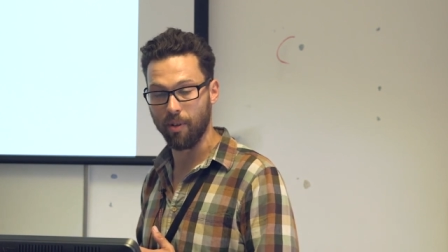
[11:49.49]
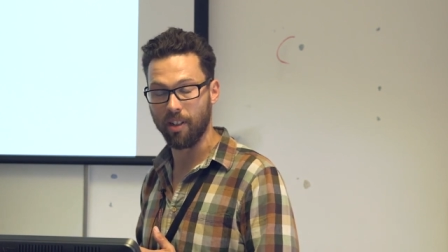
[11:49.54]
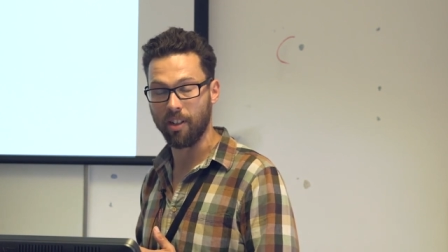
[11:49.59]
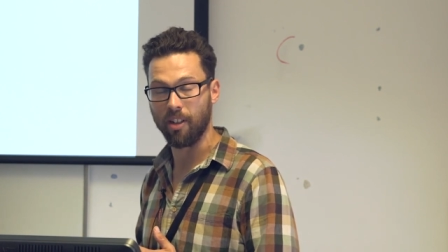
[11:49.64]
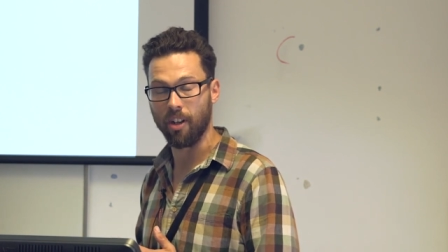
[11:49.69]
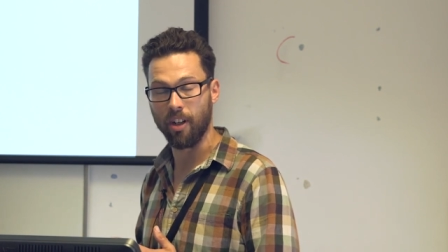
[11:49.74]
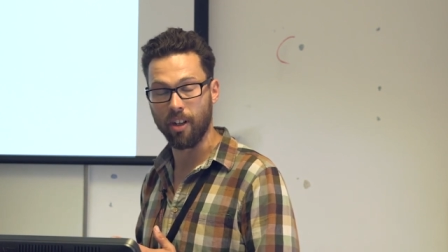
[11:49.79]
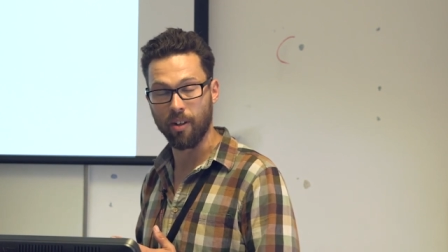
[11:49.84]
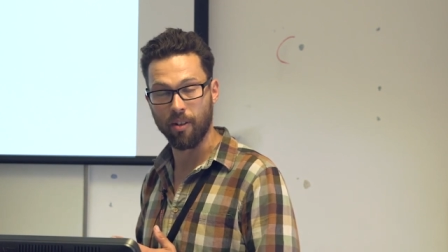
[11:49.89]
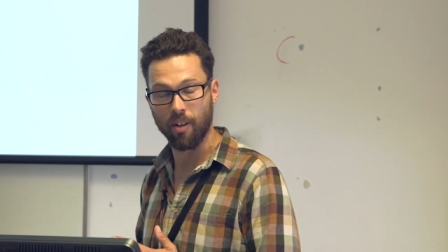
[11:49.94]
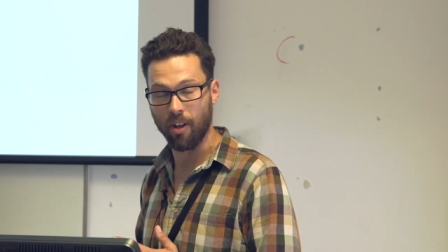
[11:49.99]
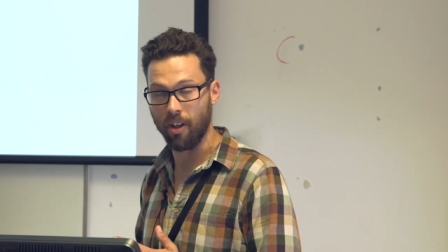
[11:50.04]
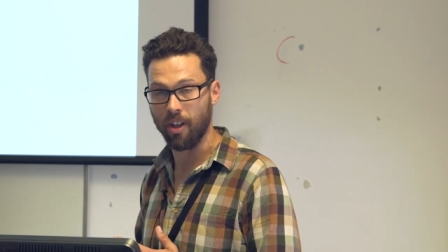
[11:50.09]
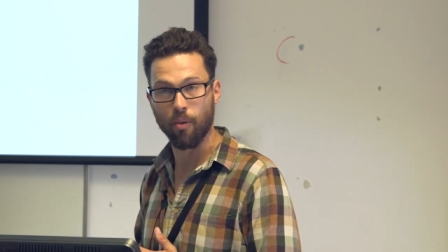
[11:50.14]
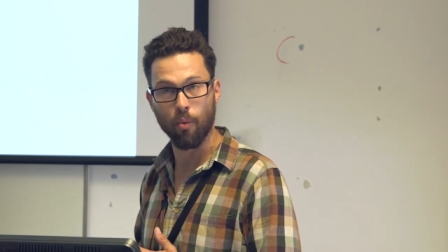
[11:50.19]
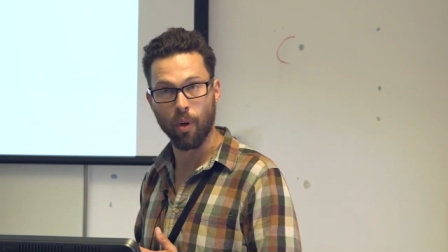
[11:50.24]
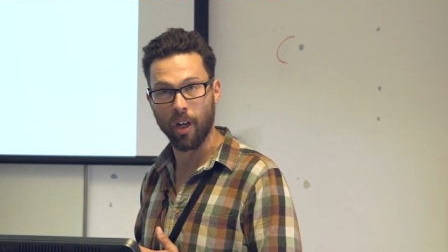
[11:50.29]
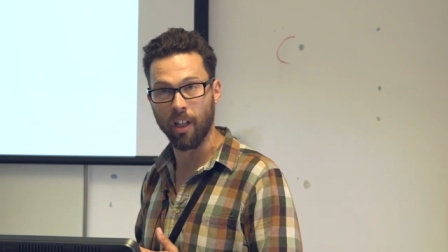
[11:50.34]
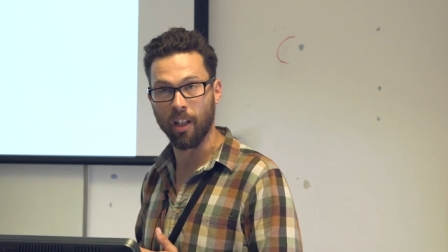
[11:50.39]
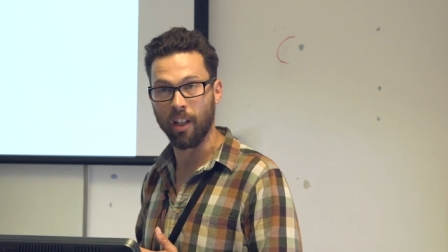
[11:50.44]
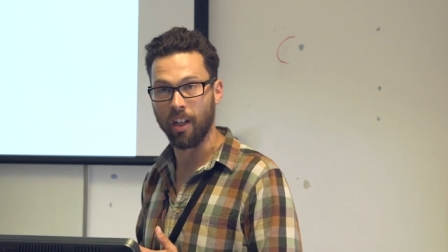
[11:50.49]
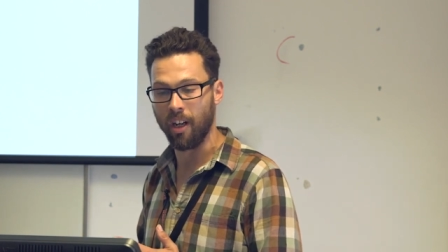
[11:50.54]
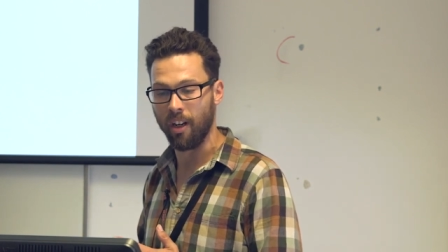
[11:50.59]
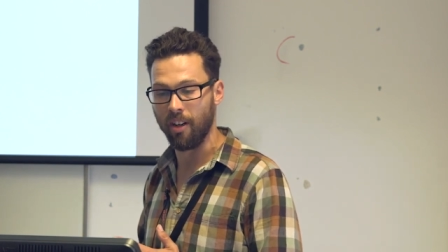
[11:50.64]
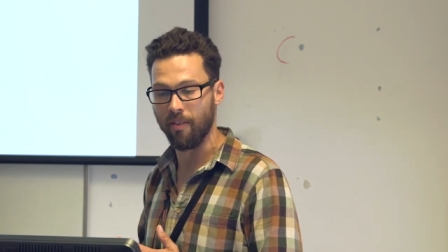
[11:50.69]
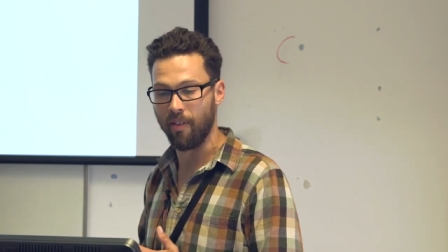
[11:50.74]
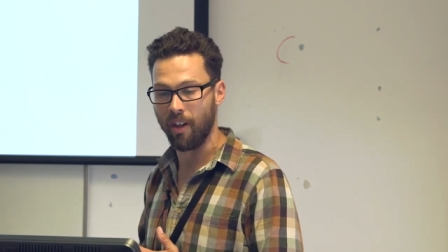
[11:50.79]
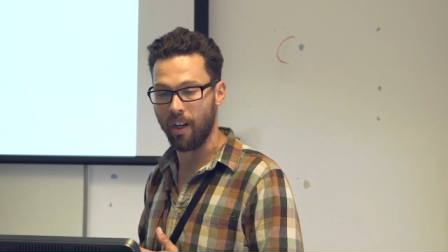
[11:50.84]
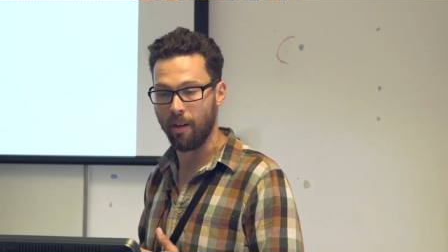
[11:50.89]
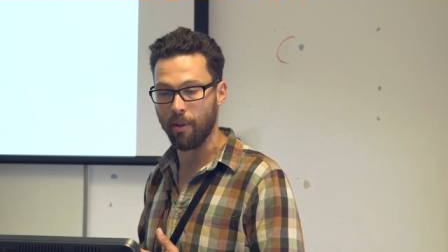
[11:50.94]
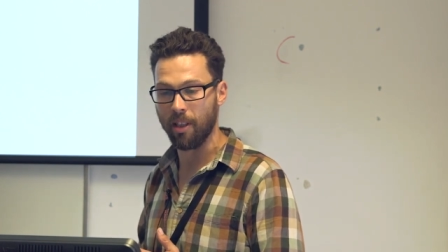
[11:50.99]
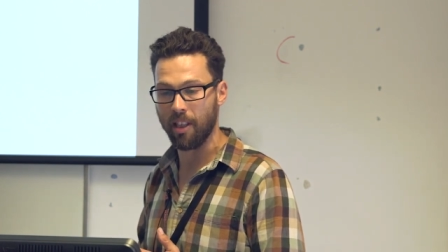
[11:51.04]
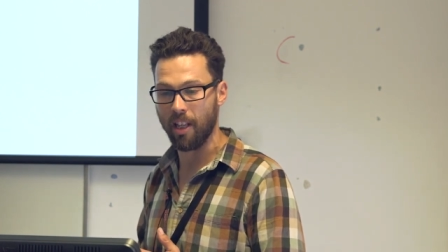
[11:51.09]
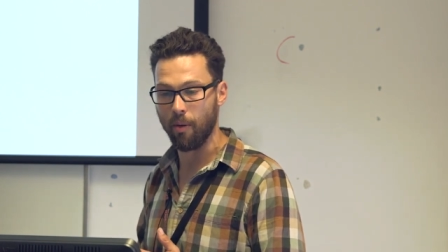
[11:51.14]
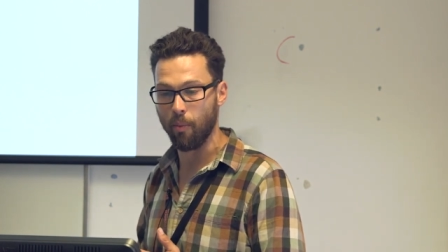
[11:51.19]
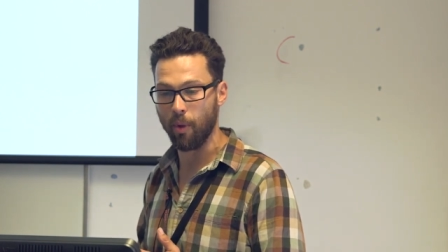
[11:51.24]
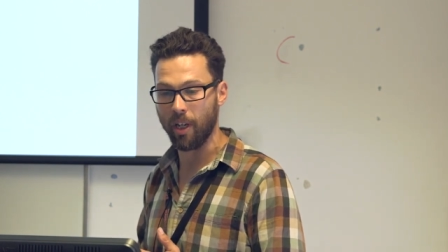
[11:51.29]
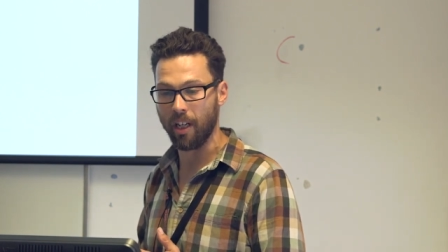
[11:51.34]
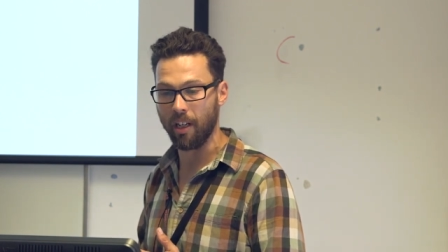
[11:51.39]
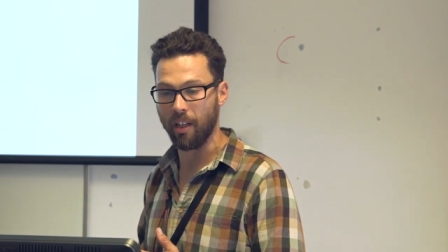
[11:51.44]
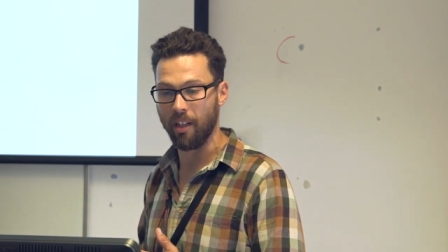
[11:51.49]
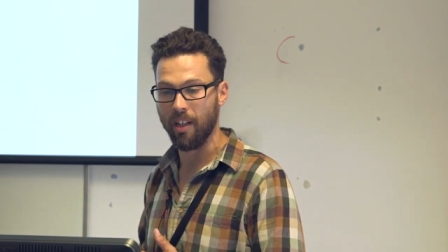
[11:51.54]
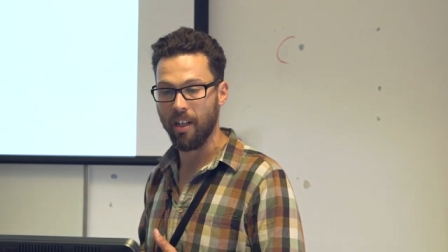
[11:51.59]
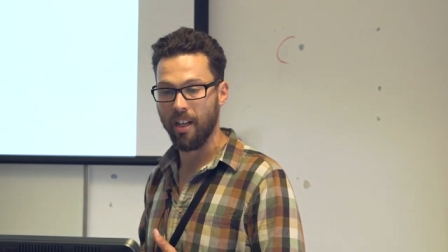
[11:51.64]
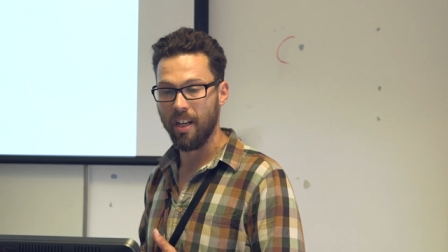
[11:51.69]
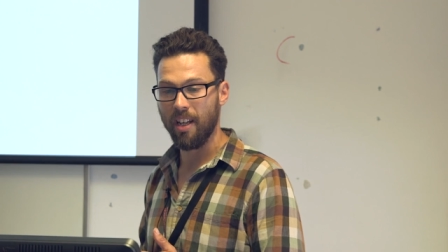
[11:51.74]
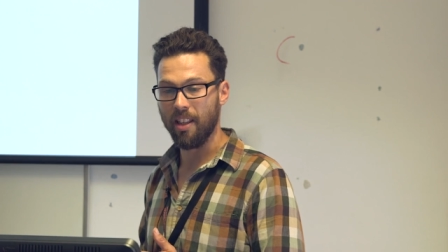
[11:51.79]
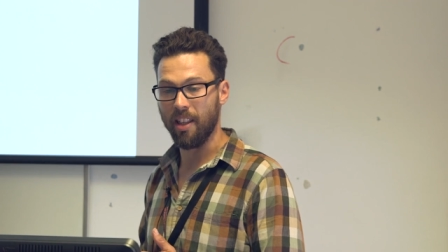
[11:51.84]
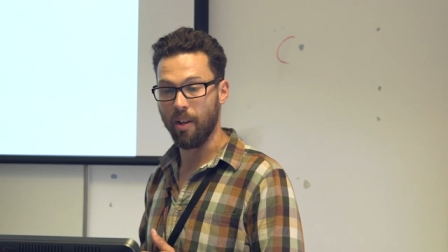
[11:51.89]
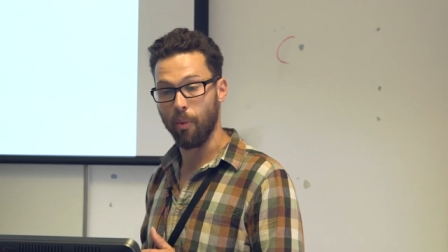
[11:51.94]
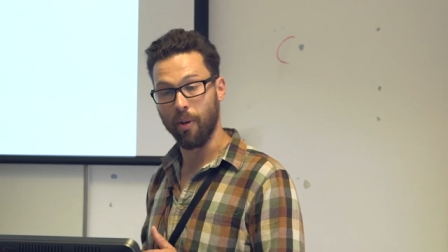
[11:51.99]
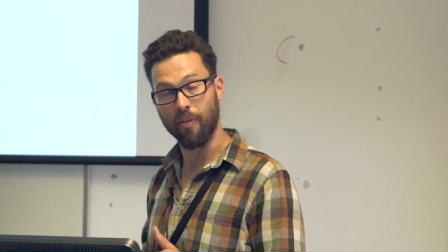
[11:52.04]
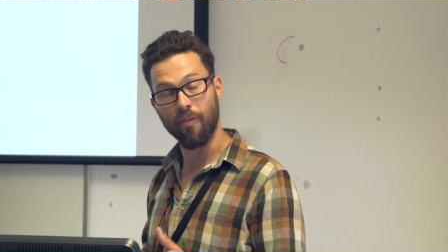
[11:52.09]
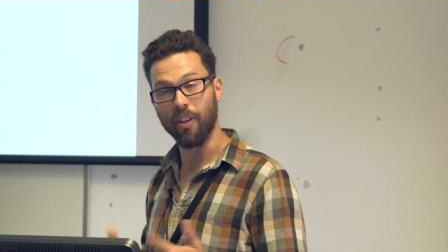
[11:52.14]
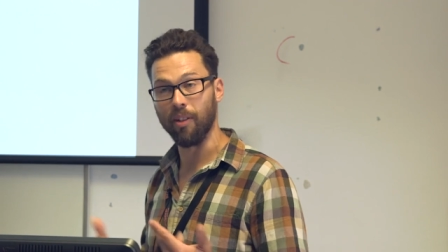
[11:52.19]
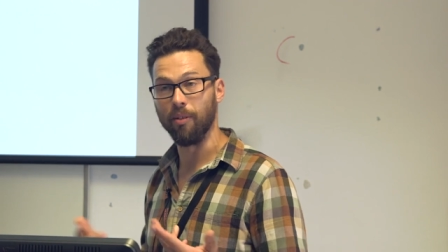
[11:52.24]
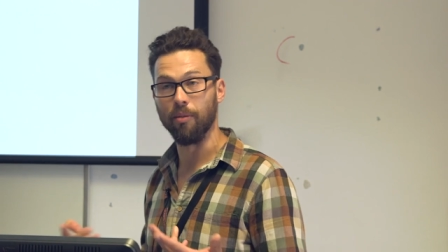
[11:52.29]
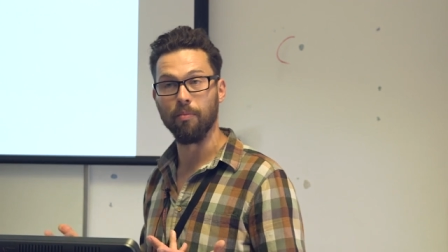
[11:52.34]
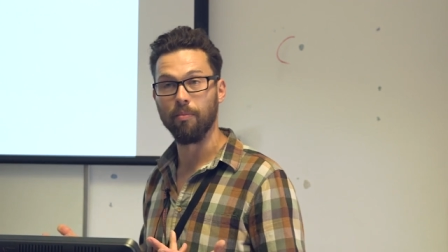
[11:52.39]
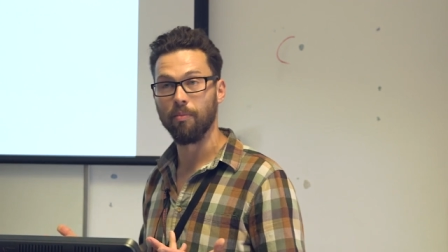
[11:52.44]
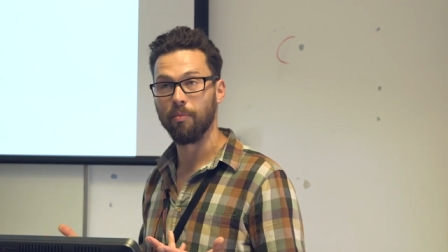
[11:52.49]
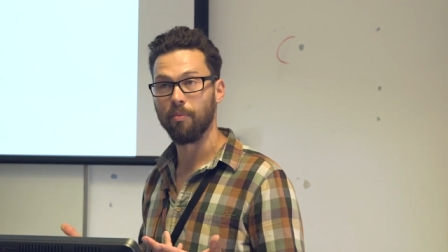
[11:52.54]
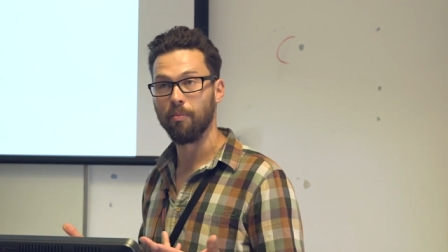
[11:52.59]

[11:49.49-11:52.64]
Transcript: going well in our environment, then we feel